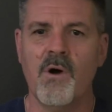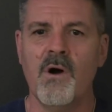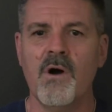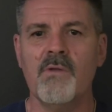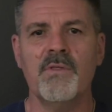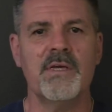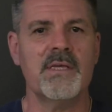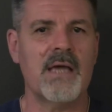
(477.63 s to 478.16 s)

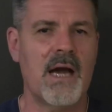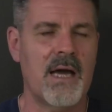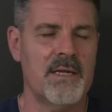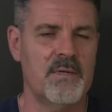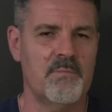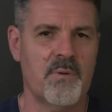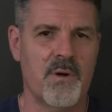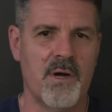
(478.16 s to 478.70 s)
all that God
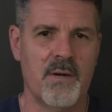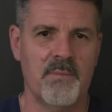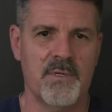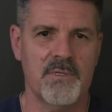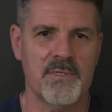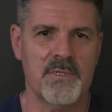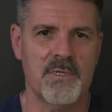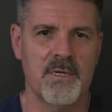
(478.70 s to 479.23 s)
had
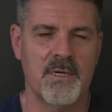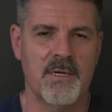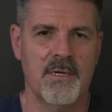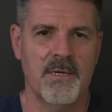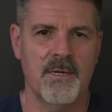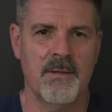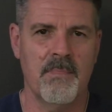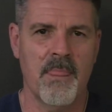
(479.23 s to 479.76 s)
promised.
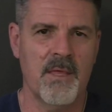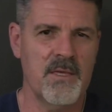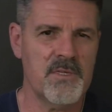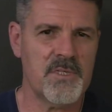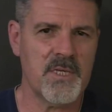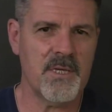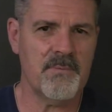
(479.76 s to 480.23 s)
You see,